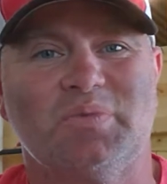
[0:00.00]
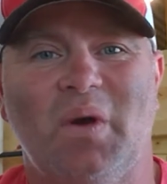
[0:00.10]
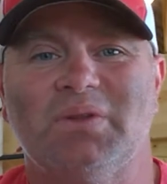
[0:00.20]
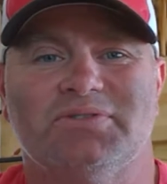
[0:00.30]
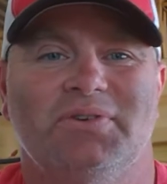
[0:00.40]

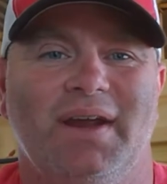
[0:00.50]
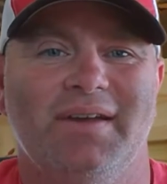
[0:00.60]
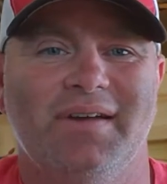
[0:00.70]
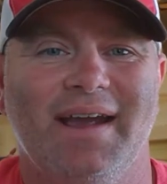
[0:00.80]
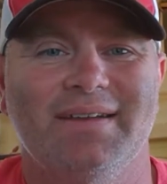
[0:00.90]
small is
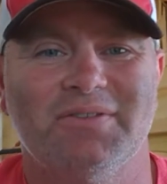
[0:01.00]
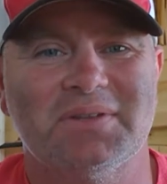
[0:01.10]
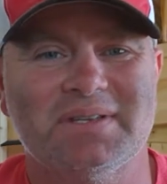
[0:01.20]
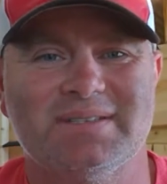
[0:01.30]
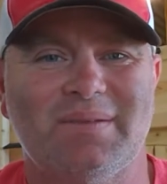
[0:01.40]
great, right? It
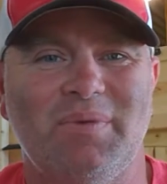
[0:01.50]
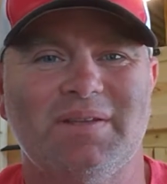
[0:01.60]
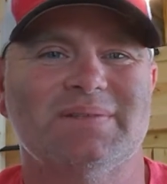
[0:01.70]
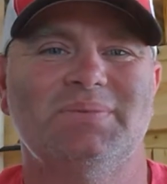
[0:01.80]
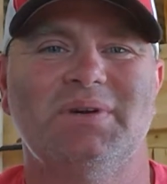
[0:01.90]
really just
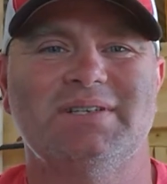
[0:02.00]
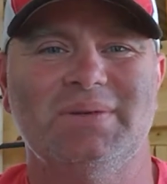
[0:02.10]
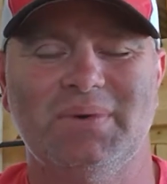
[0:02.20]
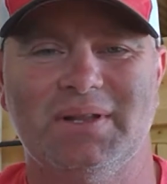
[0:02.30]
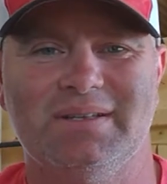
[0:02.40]
depends on what
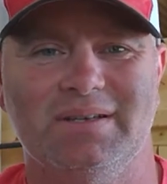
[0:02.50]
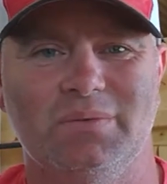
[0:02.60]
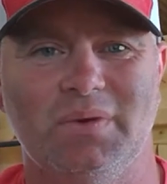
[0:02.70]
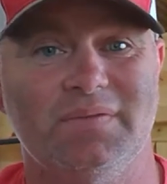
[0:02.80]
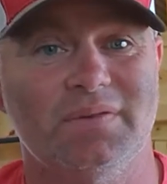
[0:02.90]
you want to
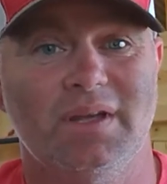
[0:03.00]
do.